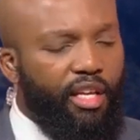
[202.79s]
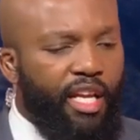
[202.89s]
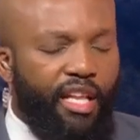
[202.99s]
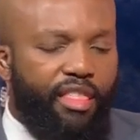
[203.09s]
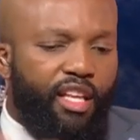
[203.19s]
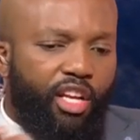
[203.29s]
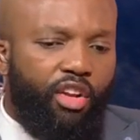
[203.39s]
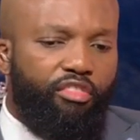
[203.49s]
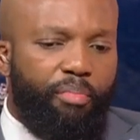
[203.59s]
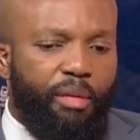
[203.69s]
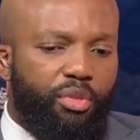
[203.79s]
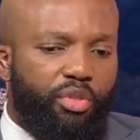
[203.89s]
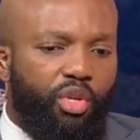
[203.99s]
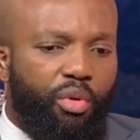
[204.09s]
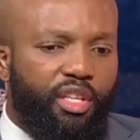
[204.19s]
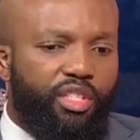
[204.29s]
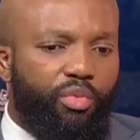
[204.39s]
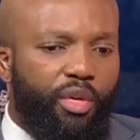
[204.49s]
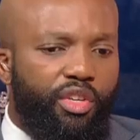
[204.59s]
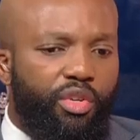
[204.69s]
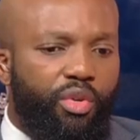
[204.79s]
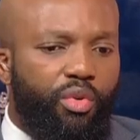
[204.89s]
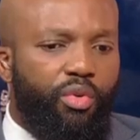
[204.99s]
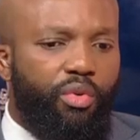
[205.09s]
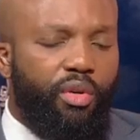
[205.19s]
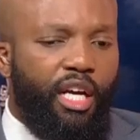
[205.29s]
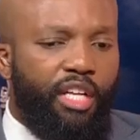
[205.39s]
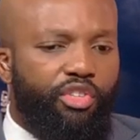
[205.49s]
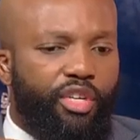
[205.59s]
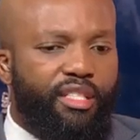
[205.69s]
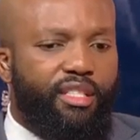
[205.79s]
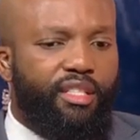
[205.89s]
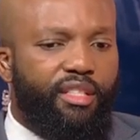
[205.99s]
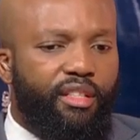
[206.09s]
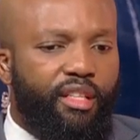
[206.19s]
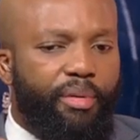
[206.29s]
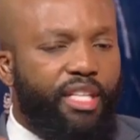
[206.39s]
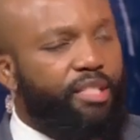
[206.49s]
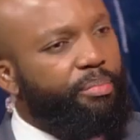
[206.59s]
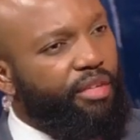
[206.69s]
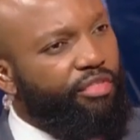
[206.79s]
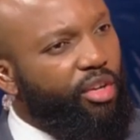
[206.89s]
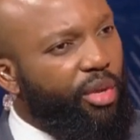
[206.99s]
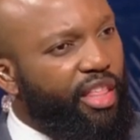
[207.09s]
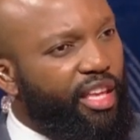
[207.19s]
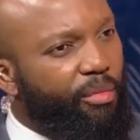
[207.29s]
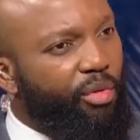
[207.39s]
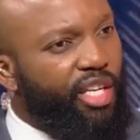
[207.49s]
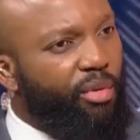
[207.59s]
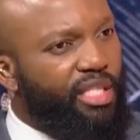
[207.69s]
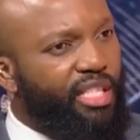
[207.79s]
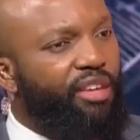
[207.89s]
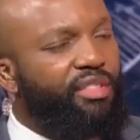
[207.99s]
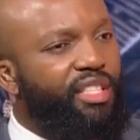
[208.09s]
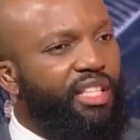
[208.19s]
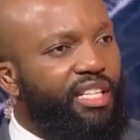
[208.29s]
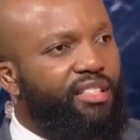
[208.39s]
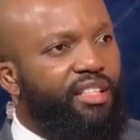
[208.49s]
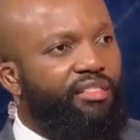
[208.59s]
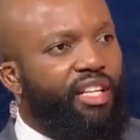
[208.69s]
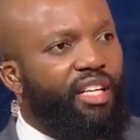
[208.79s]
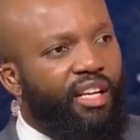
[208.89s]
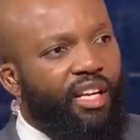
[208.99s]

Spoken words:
a lot of people saw this when you addressed the press briefing with him when he was announcing that he's leaving.